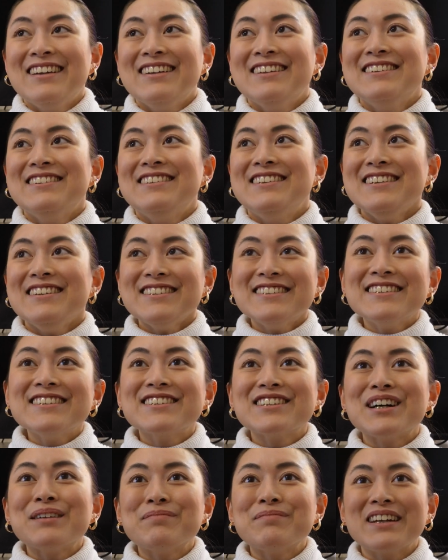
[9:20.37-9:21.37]
This is
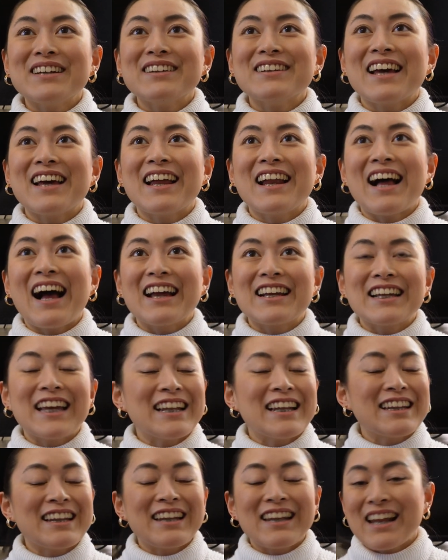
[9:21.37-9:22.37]
something that I
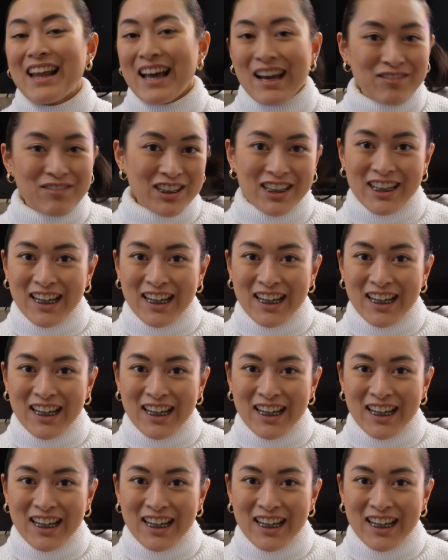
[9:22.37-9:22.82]
can never